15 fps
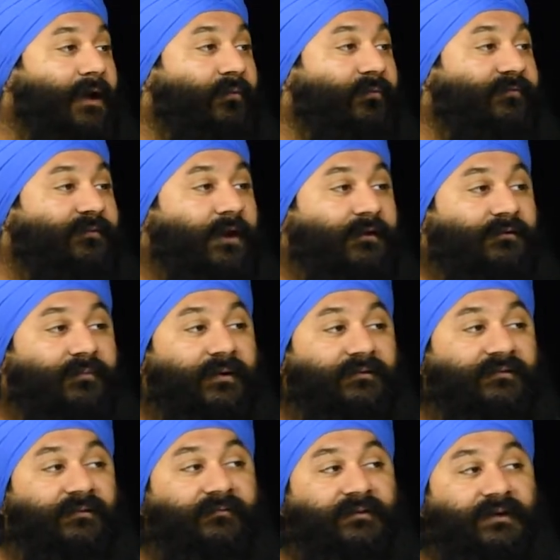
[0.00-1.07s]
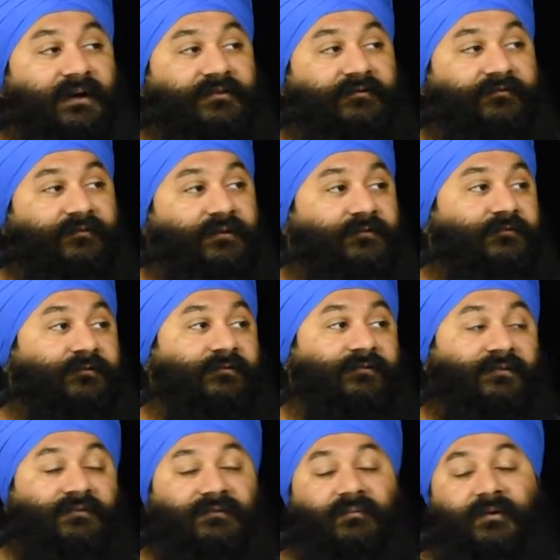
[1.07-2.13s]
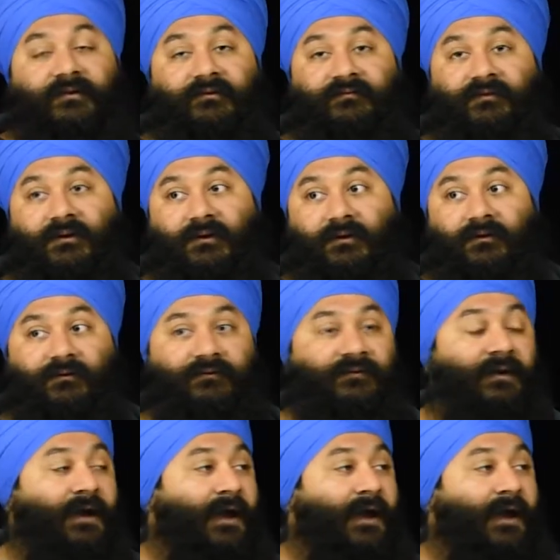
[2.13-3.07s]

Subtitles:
We've talked about some of the other features in some other videos